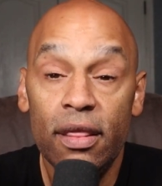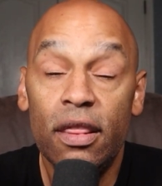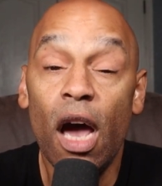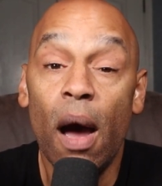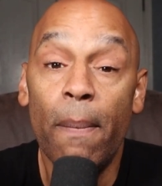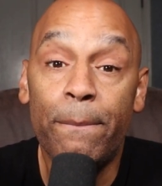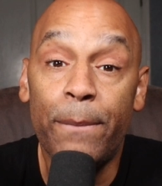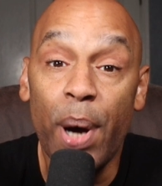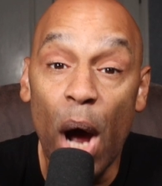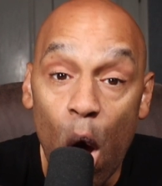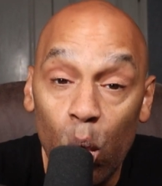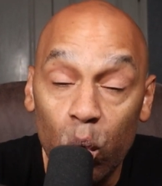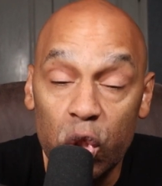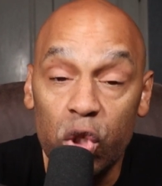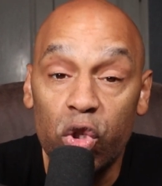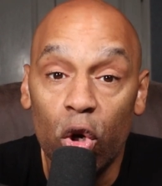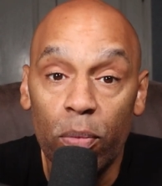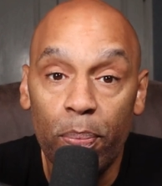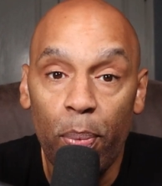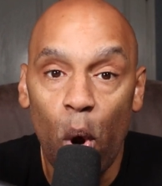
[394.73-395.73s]
The
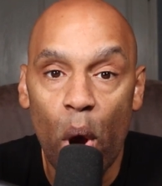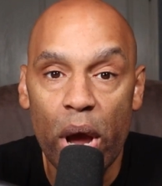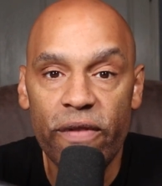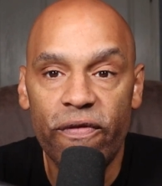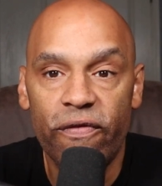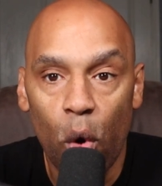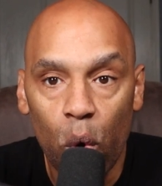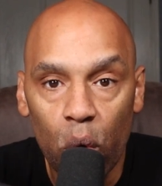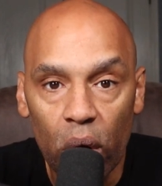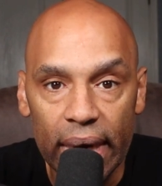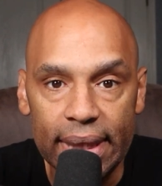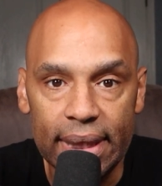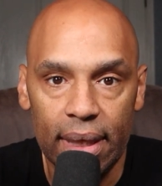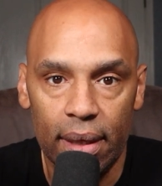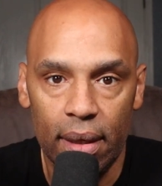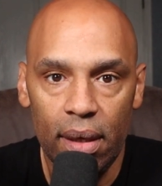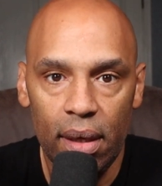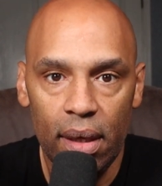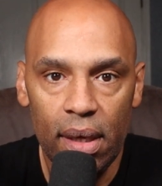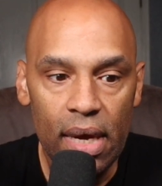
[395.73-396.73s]
poster boy for it.
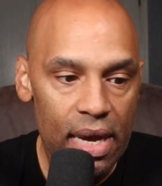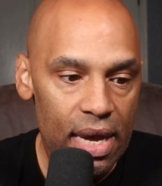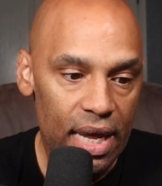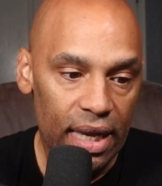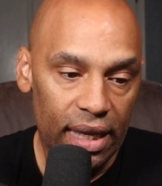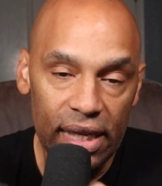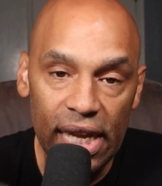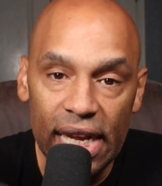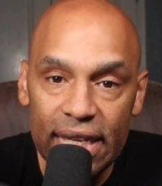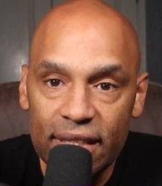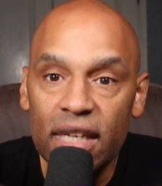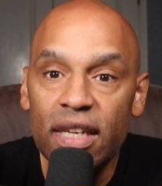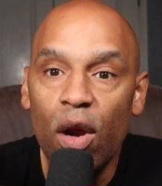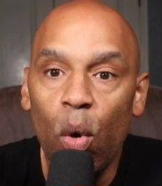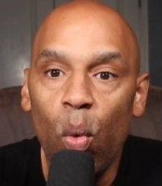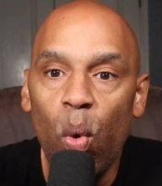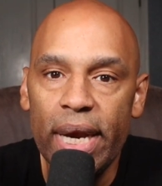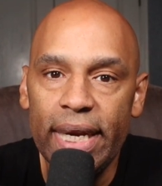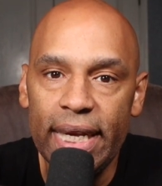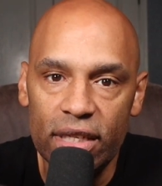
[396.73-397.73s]
Listen to
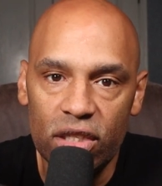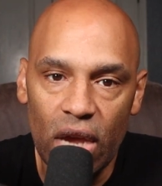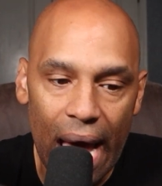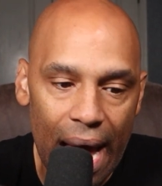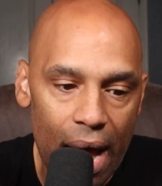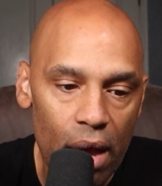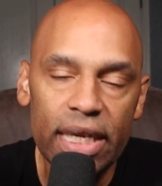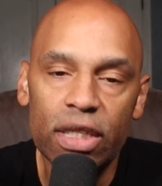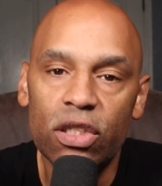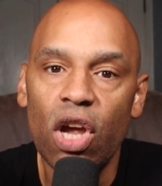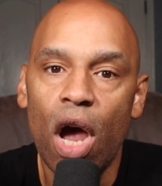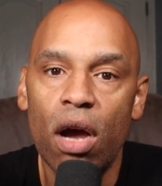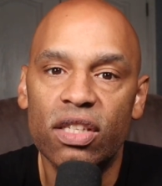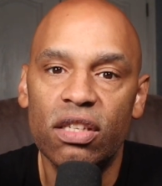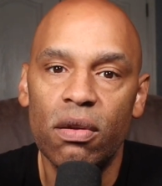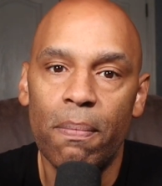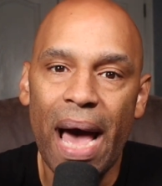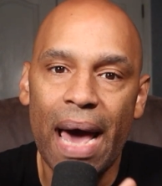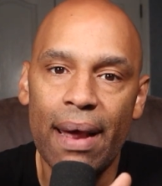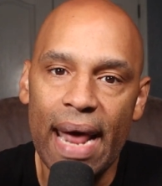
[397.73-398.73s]
what he, how he
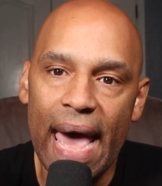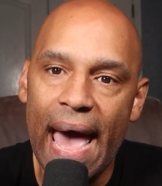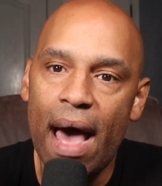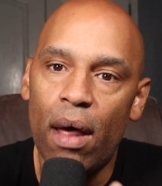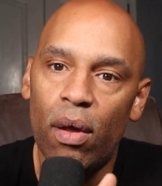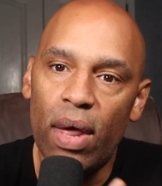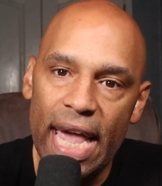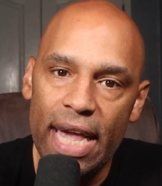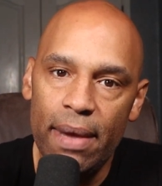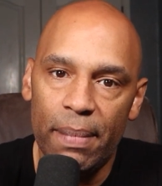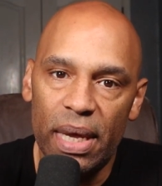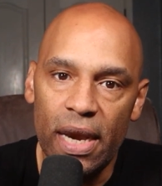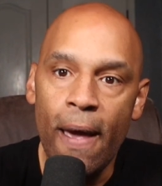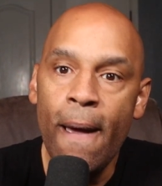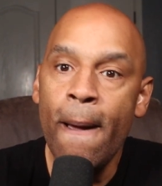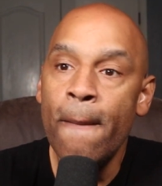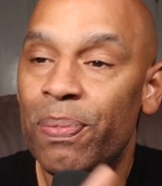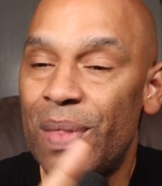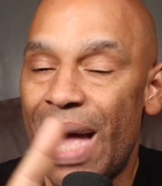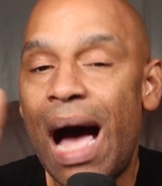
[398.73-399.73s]
talks about Al Haymon.
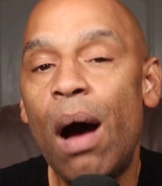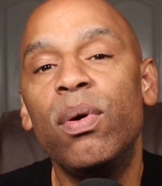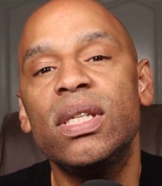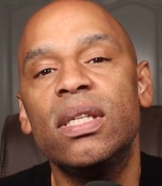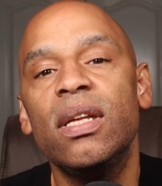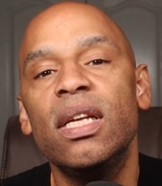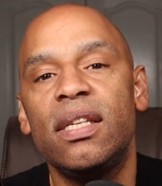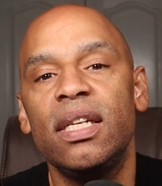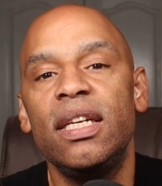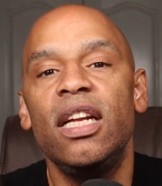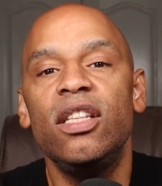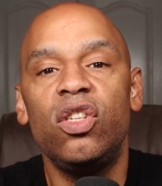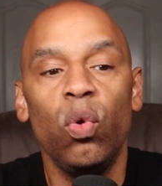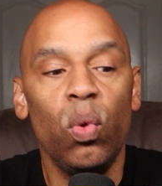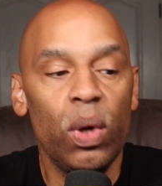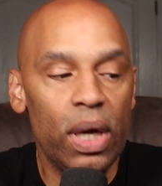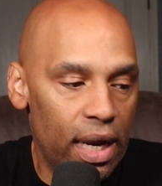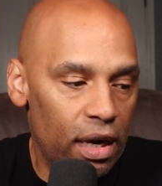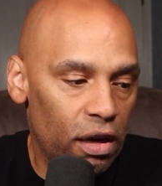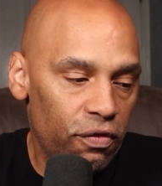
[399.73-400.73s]
I was listening
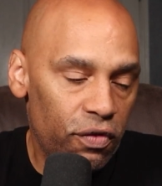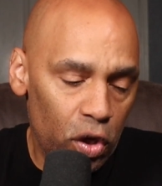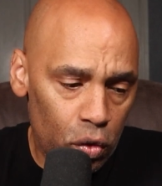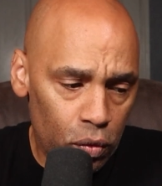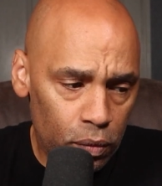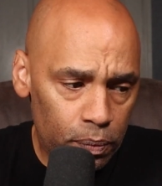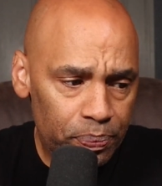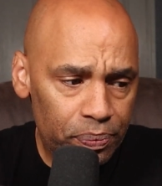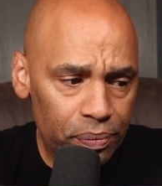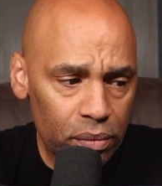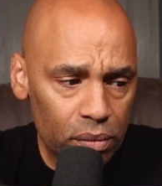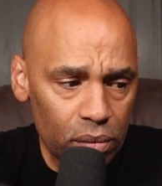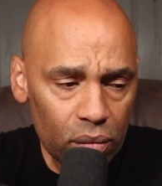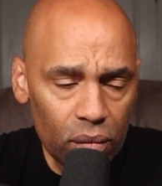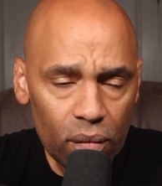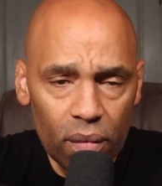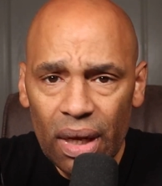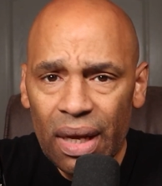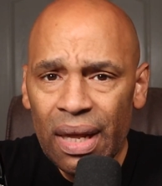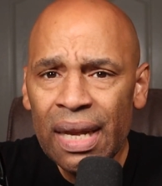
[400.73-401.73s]
to an interview
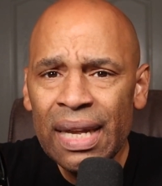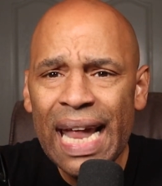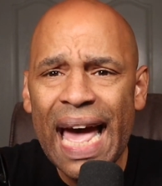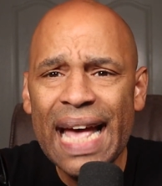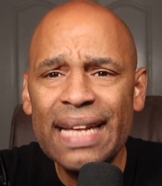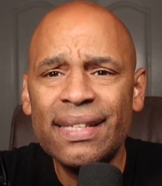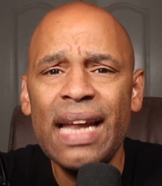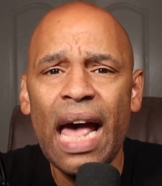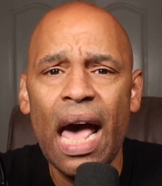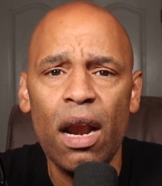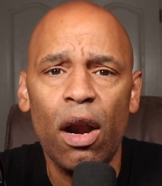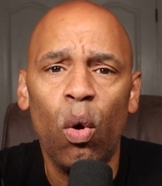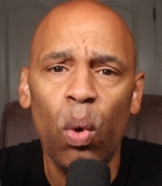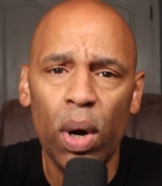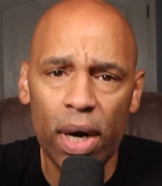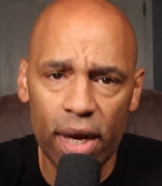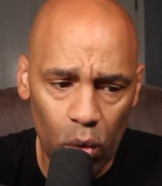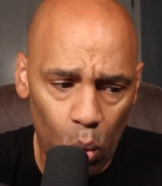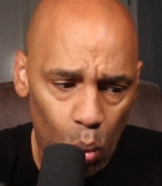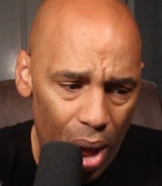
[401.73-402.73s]
last night on
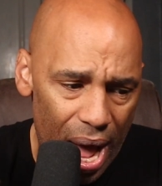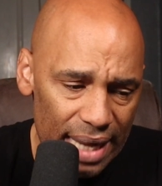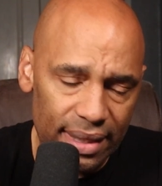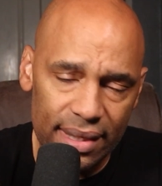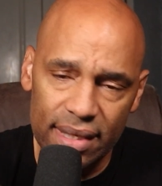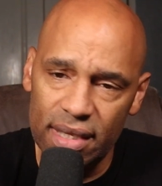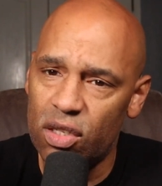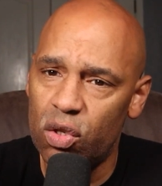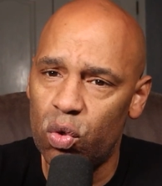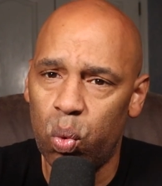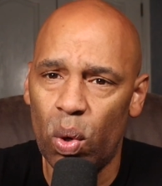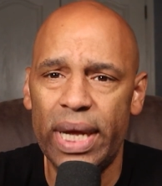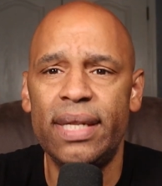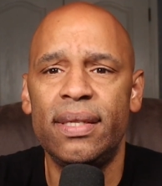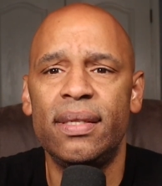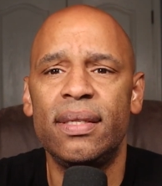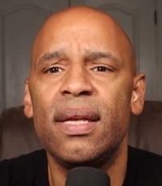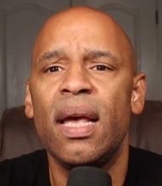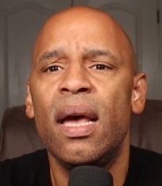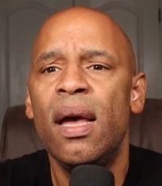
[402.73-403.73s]
one of the Watson's
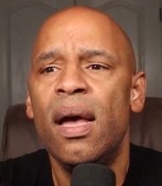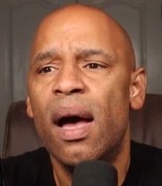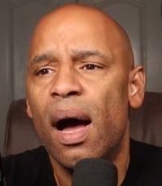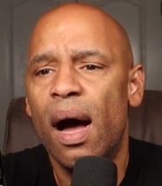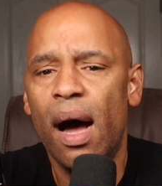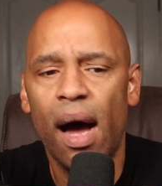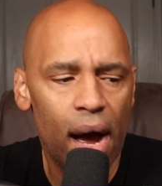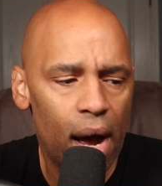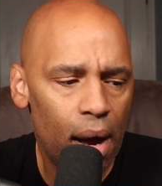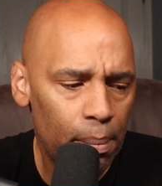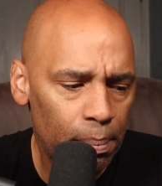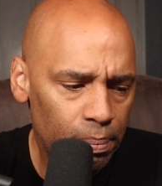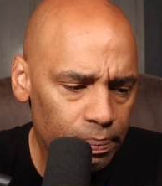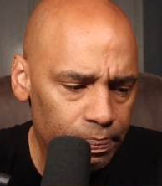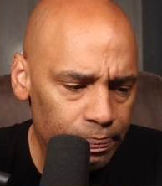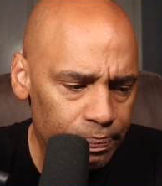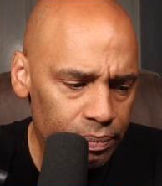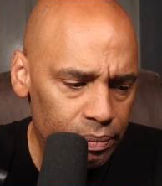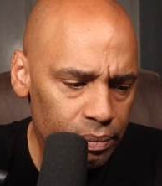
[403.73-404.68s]
twins' um,